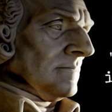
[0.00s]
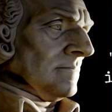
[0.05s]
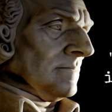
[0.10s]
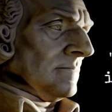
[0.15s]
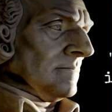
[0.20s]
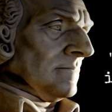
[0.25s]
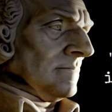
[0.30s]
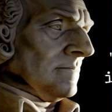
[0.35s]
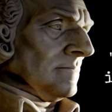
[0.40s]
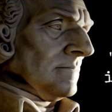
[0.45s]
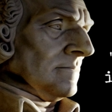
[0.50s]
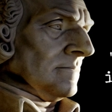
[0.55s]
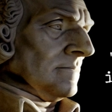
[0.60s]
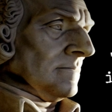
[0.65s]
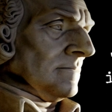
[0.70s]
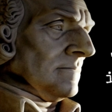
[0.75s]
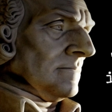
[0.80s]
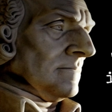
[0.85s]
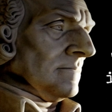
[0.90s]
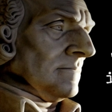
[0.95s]

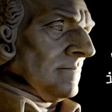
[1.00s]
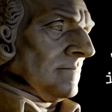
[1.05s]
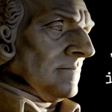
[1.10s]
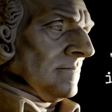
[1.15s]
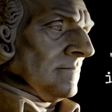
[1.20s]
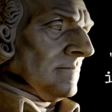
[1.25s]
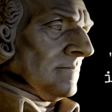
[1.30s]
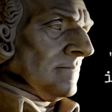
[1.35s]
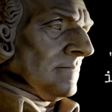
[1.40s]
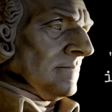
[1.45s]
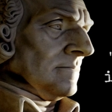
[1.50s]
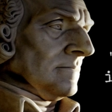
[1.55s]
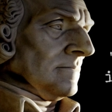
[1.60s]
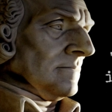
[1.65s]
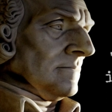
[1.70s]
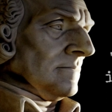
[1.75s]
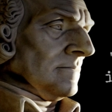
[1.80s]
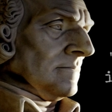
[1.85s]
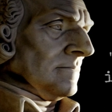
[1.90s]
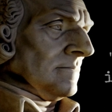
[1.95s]

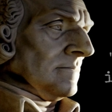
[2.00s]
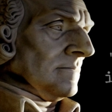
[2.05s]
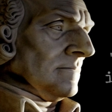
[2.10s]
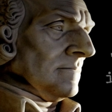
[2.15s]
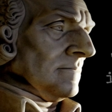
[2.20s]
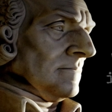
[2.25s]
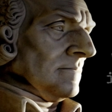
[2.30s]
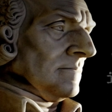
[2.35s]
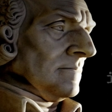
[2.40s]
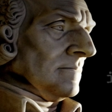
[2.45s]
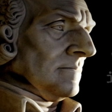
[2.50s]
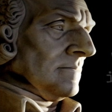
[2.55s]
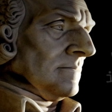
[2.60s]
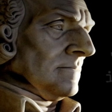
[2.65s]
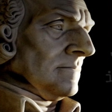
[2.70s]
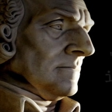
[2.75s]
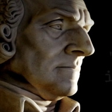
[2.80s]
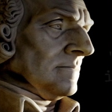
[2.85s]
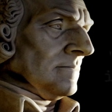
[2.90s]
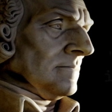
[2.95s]

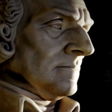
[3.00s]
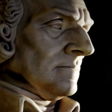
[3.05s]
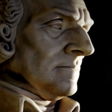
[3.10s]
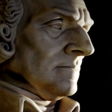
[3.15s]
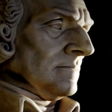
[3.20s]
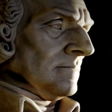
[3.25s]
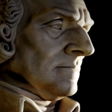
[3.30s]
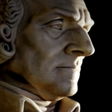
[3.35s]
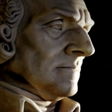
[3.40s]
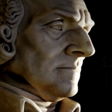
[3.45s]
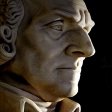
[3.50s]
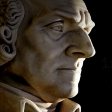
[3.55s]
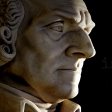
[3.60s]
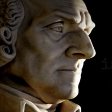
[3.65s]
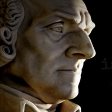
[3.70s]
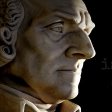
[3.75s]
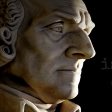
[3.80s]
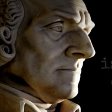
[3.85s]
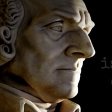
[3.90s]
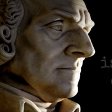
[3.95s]

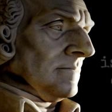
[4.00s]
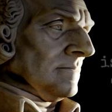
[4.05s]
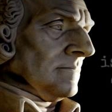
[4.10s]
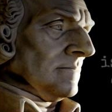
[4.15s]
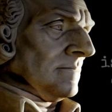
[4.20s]
(silence)